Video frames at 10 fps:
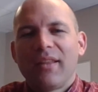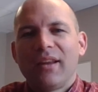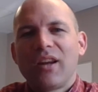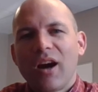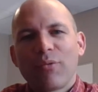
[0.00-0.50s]

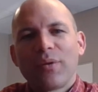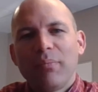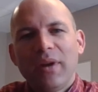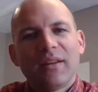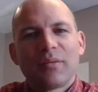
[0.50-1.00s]
that God
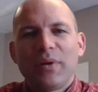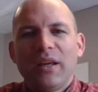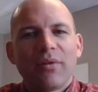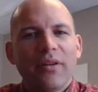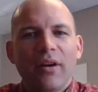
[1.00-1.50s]
would meet
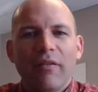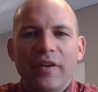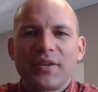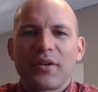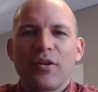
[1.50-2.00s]
people in their
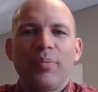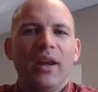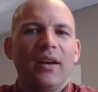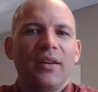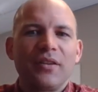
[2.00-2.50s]
physical
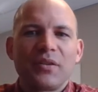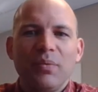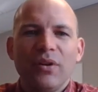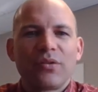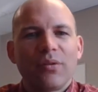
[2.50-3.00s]
pain and their
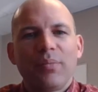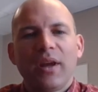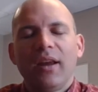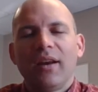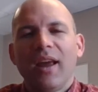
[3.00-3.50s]
spiritual
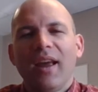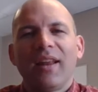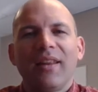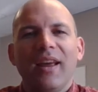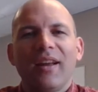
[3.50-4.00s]
pain,
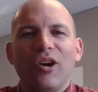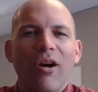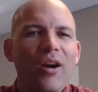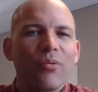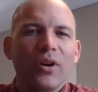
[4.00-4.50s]
and that
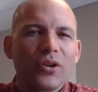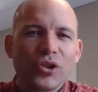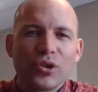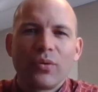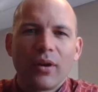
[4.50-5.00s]
God would
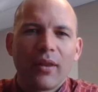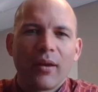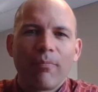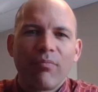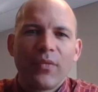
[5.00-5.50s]
assure
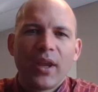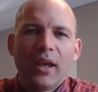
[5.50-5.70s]
them